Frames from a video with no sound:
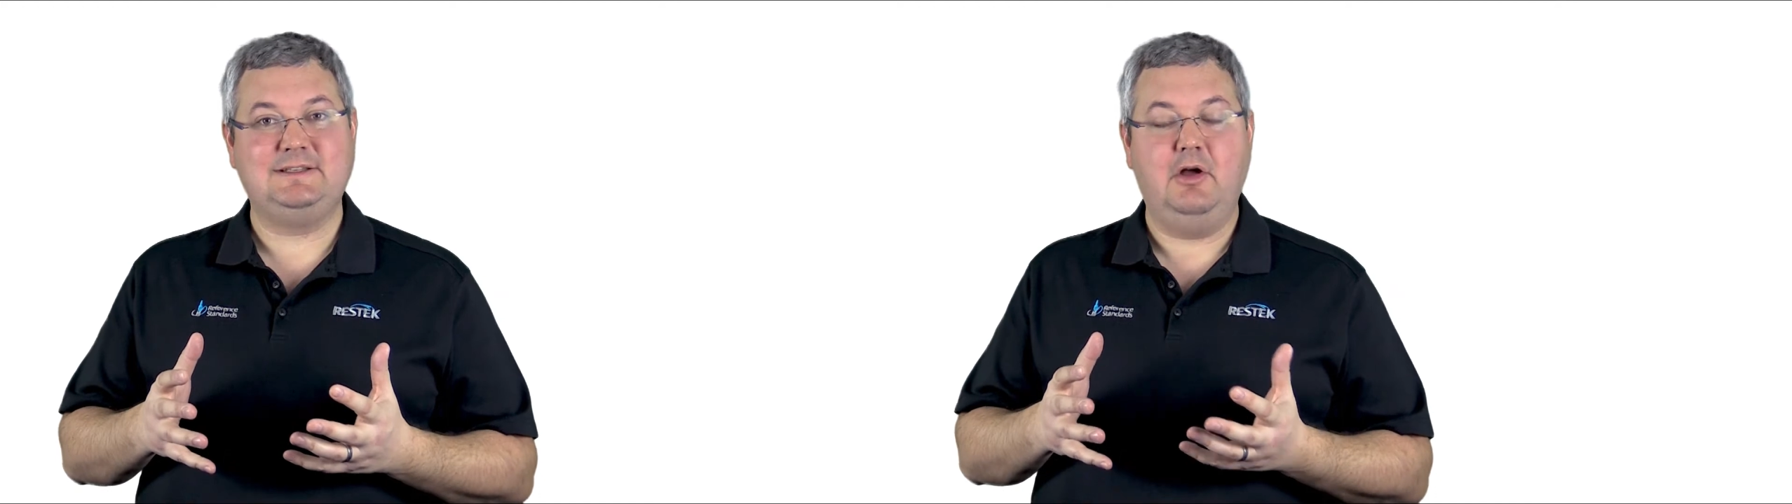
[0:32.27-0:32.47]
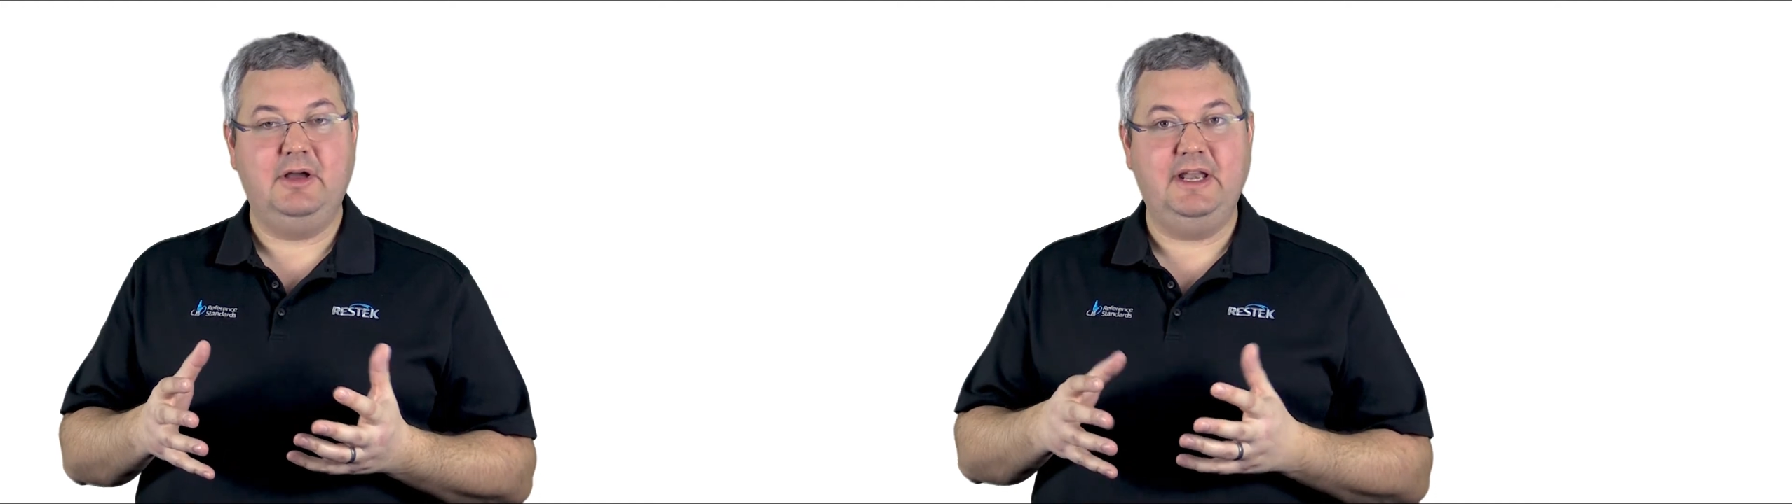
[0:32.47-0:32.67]

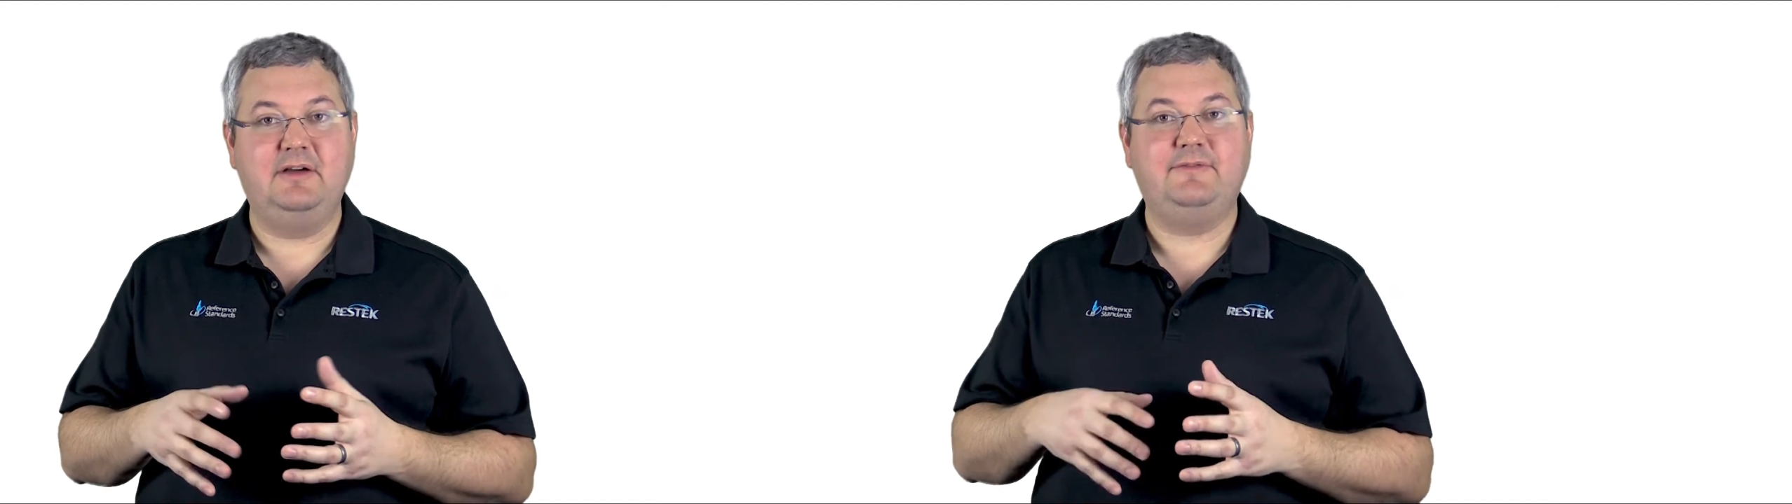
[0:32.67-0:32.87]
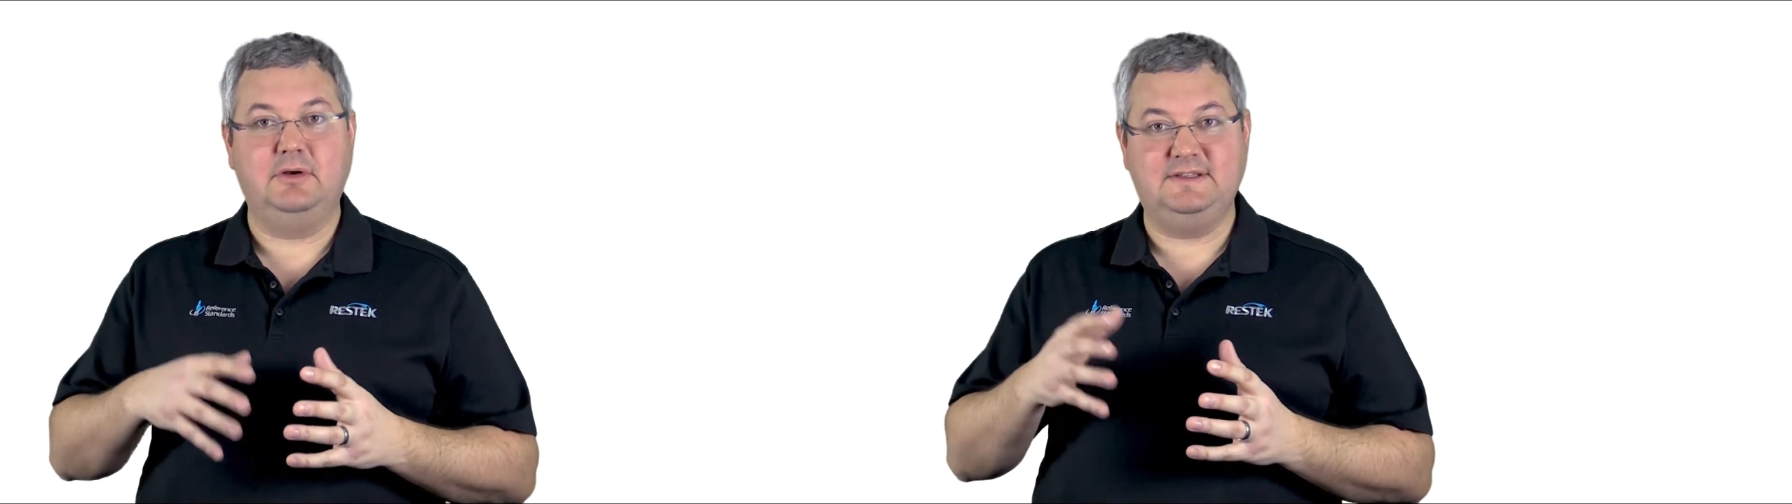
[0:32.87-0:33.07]
long
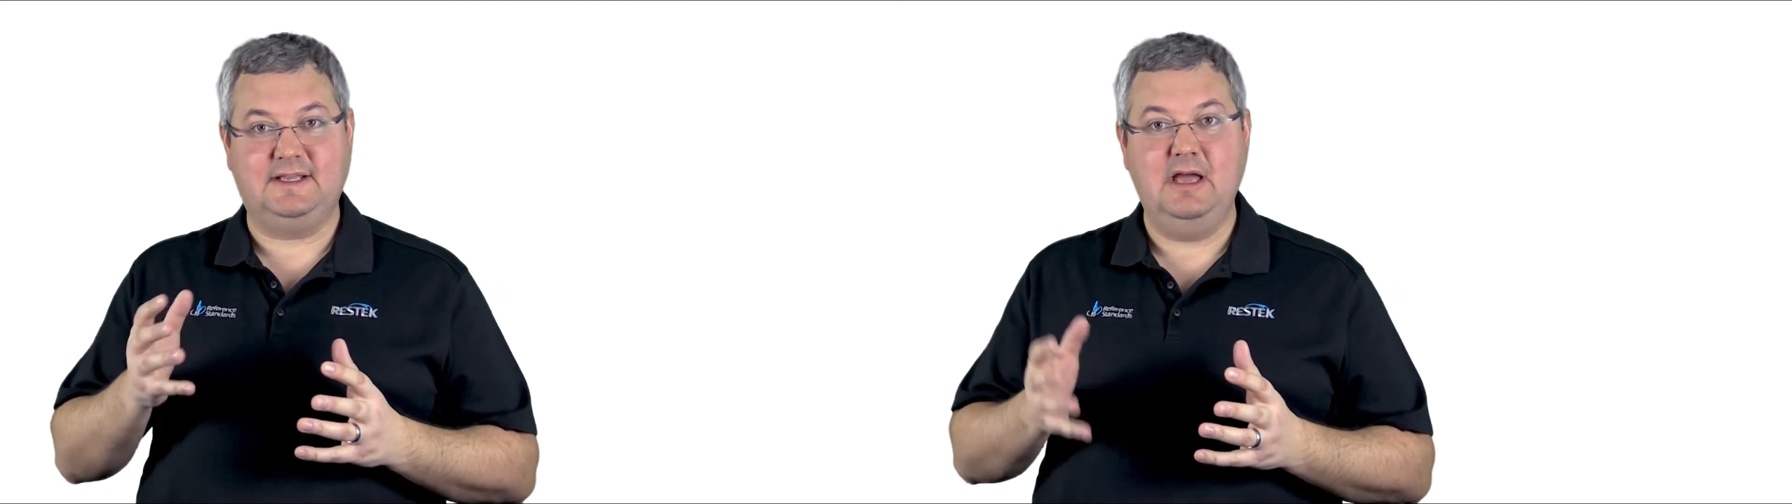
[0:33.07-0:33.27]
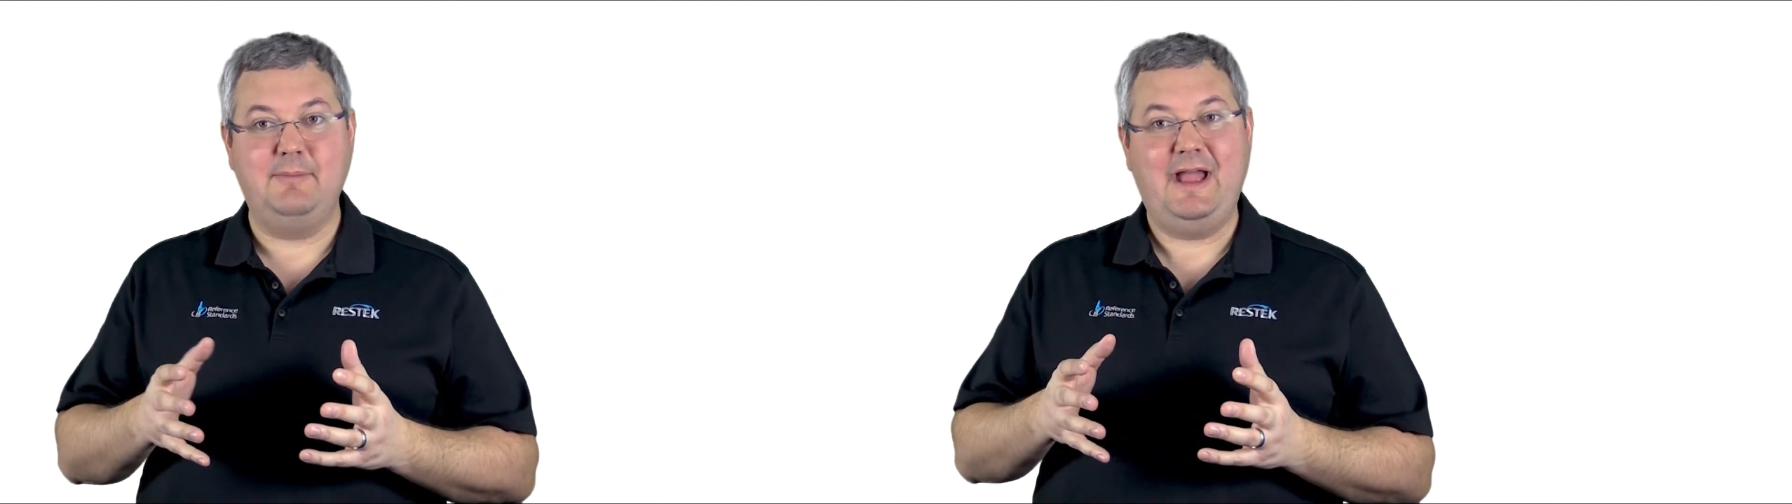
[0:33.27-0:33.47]
enough for it to
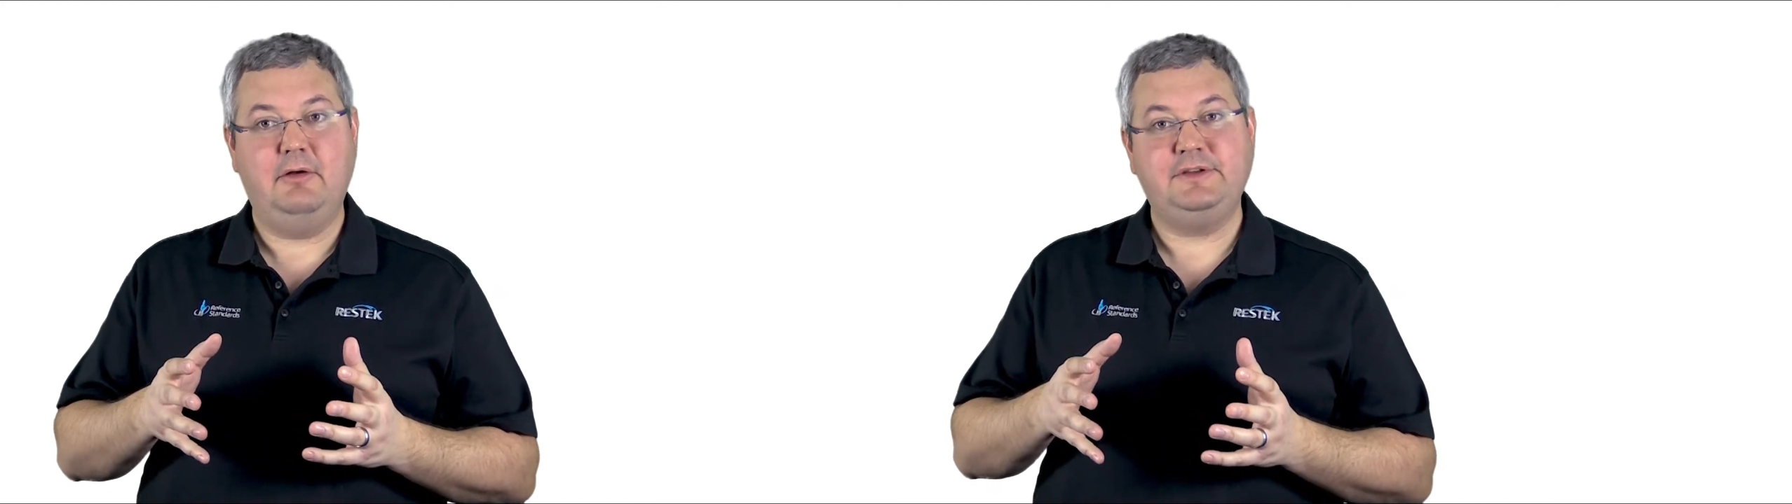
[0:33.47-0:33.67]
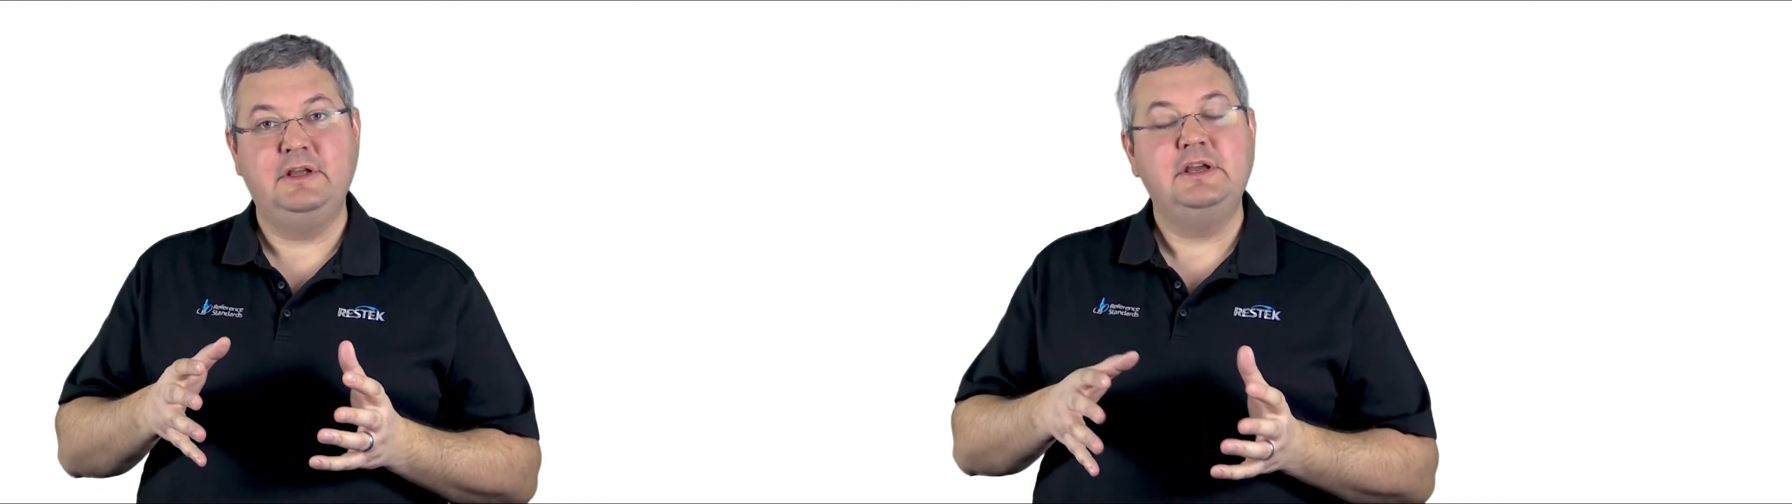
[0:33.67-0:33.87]
come
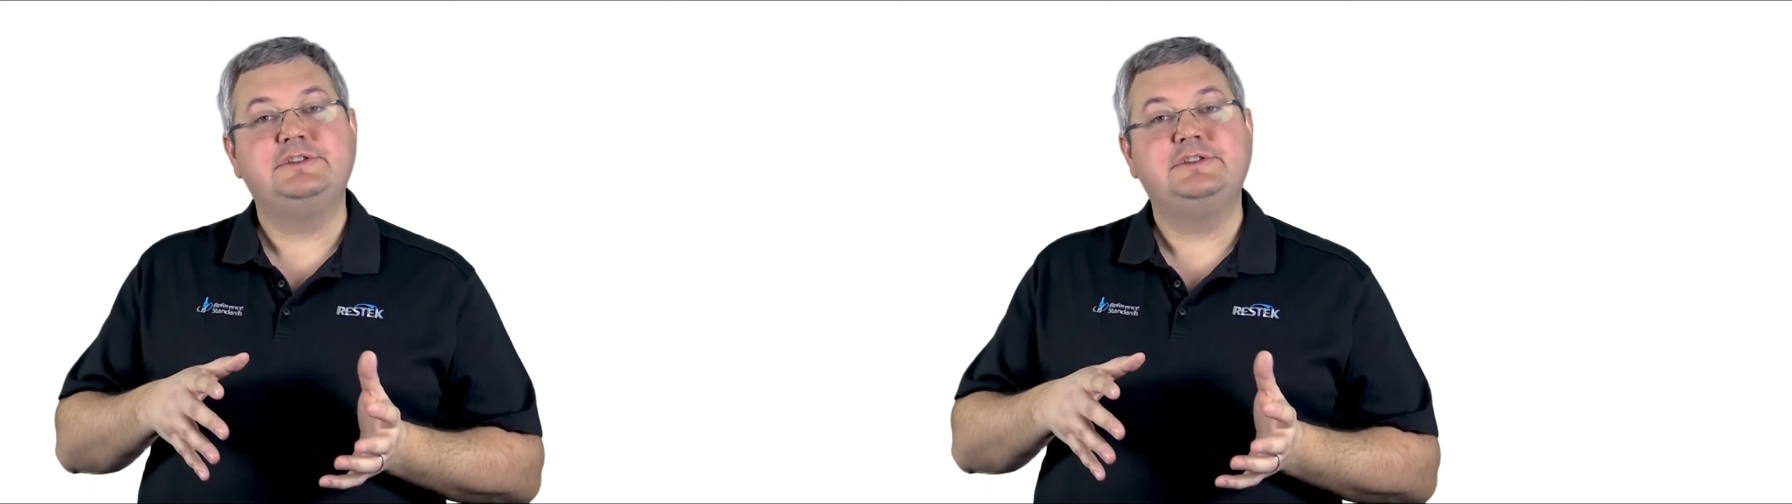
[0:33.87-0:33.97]
out,